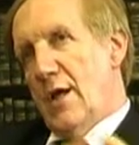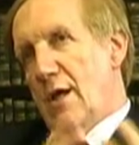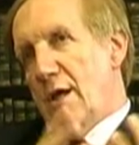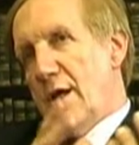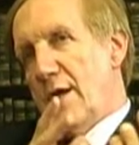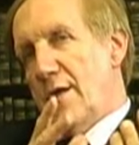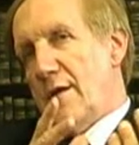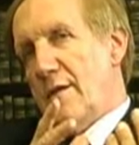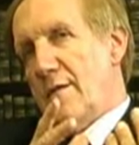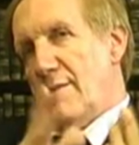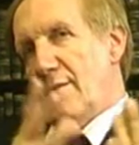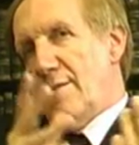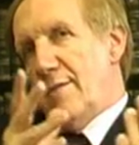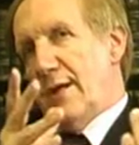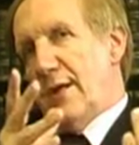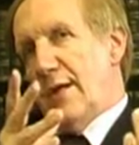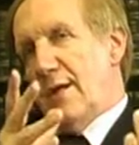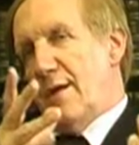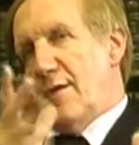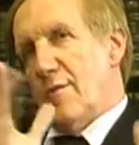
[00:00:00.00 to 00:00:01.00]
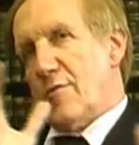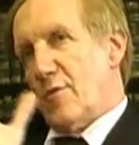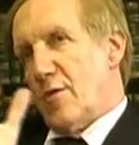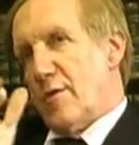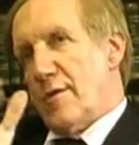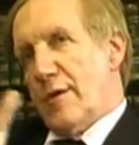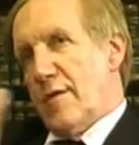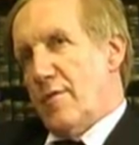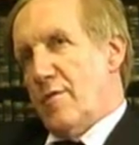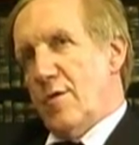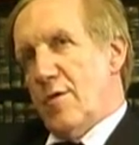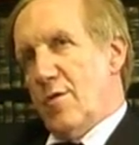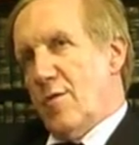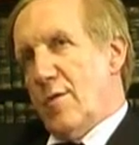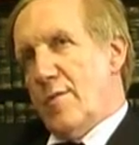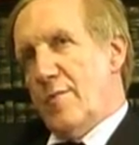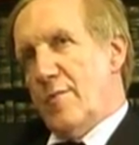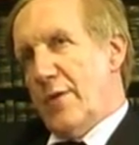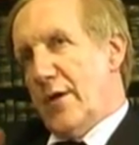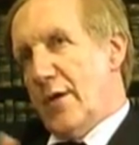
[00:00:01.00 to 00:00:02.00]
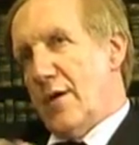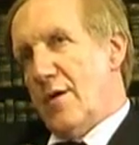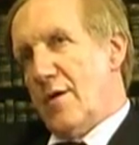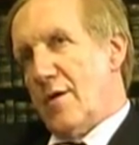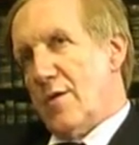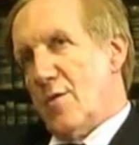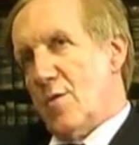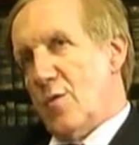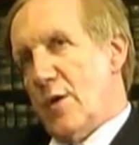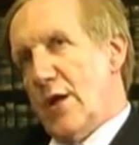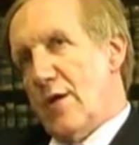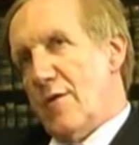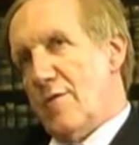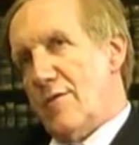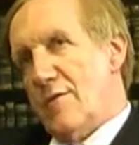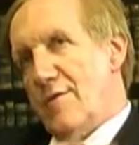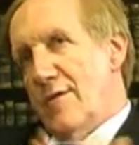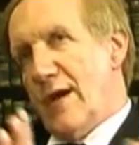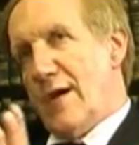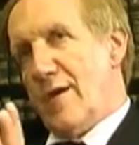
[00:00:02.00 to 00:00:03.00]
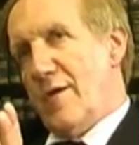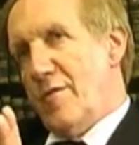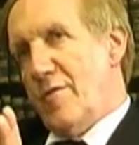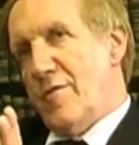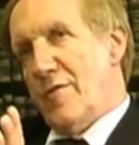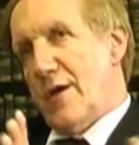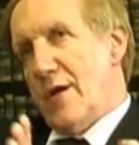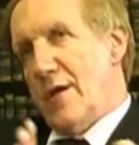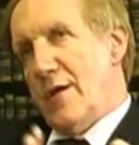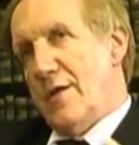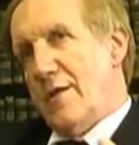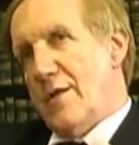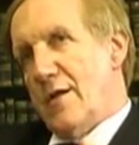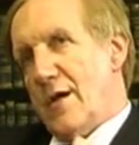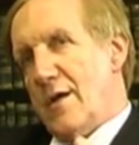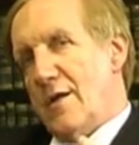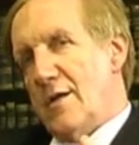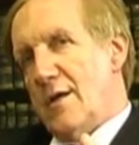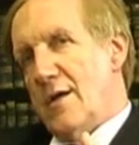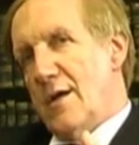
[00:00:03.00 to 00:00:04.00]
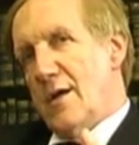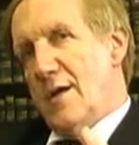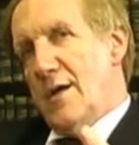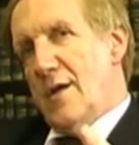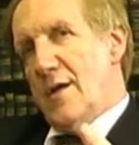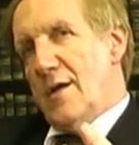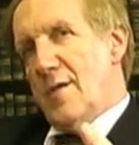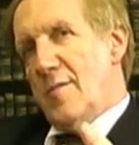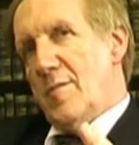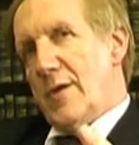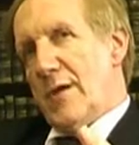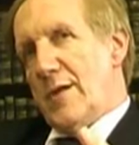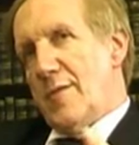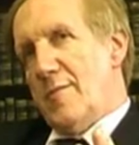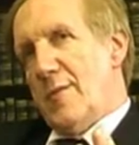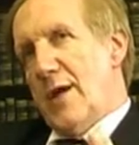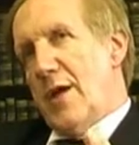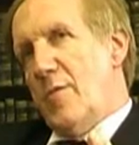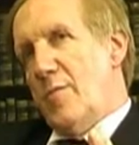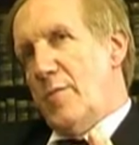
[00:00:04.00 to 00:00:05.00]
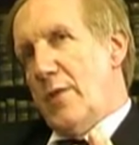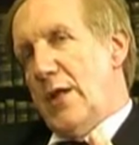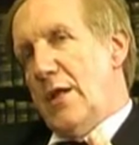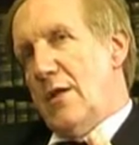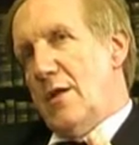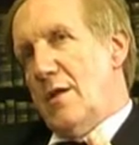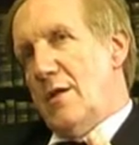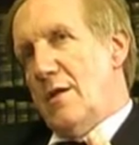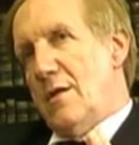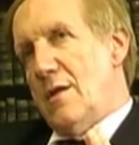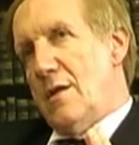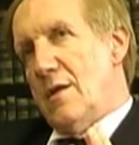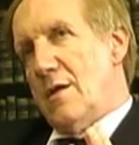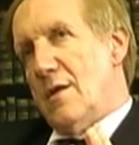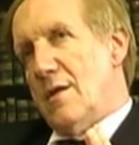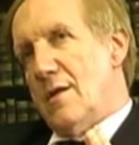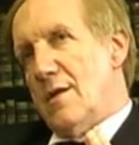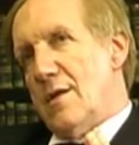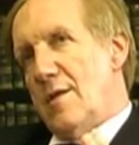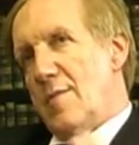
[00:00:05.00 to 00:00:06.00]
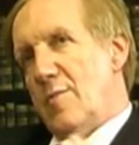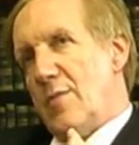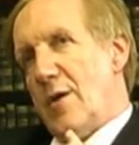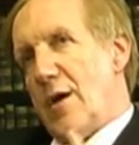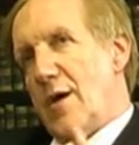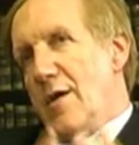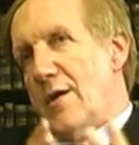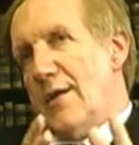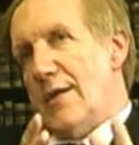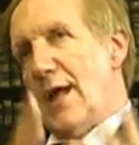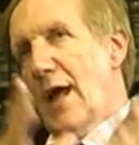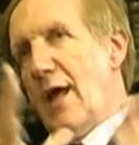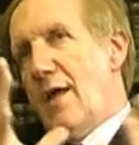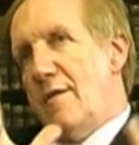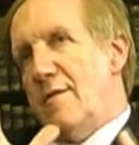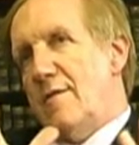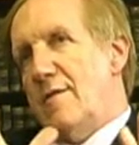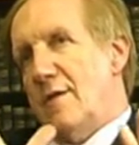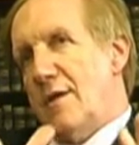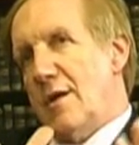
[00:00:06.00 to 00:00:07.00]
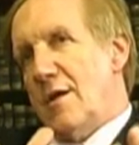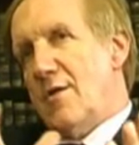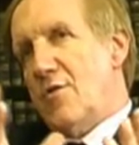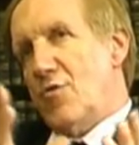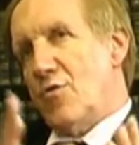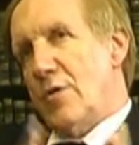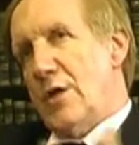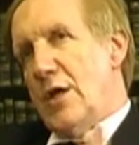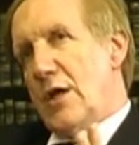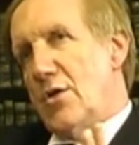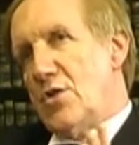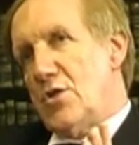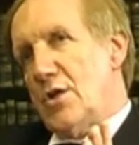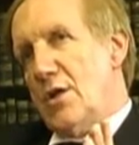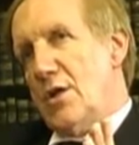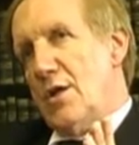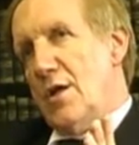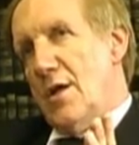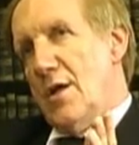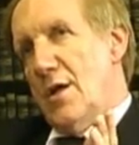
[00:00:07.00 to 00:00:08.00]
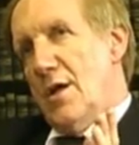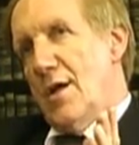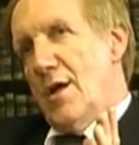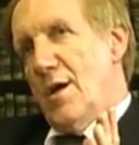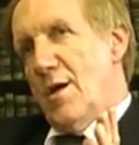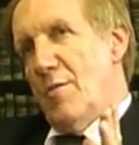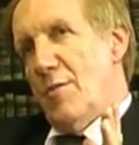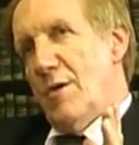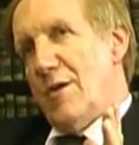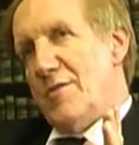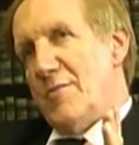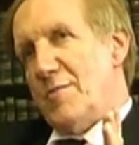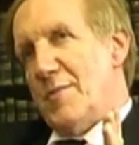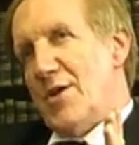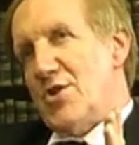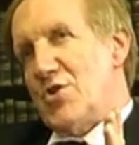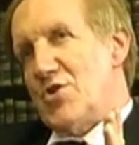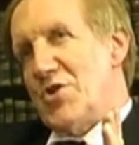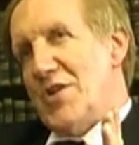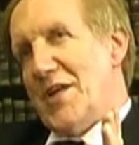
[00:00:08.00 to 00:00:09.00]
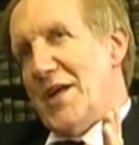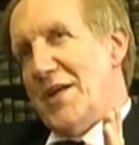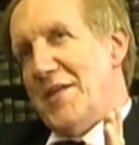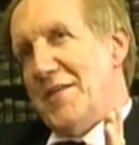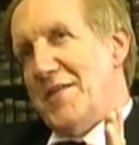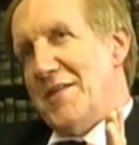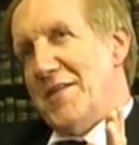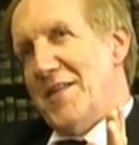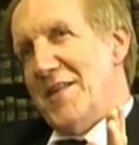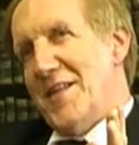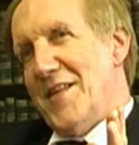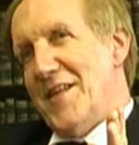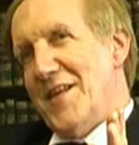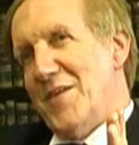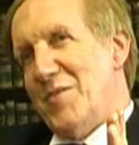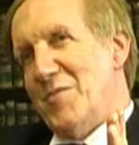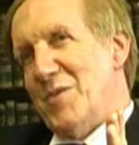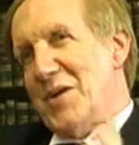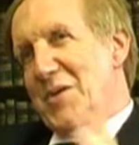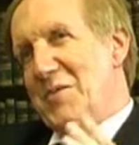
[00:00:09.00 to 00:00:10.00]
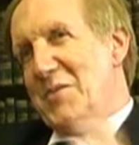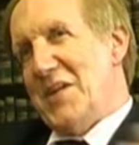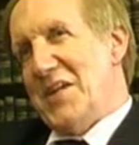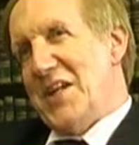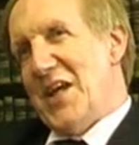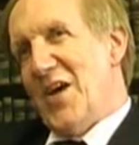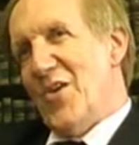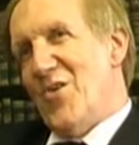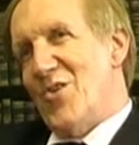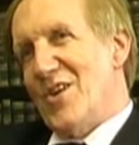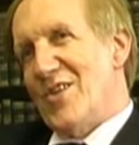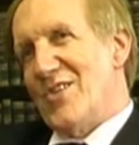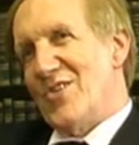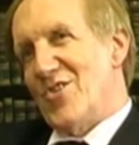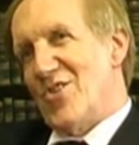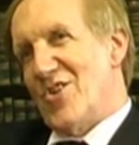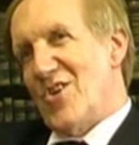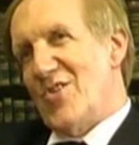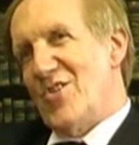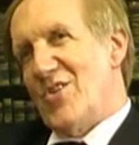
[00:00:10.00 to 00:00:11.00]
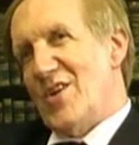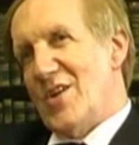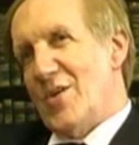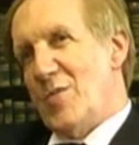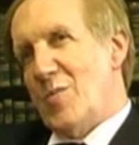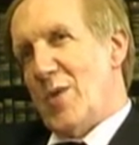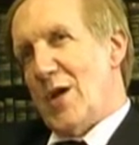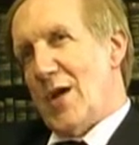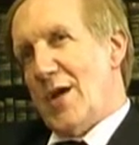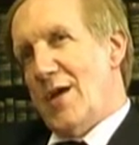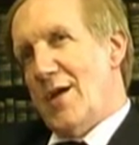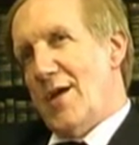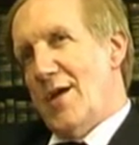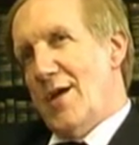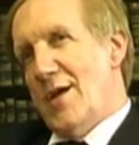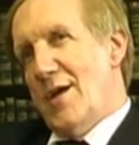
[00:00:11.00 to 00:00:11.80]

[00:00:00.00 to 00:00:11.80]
And we, of course, have no empirical way of verifying that. But in my opinion, the paradisic creation was much nicer than what we now are surrounded by.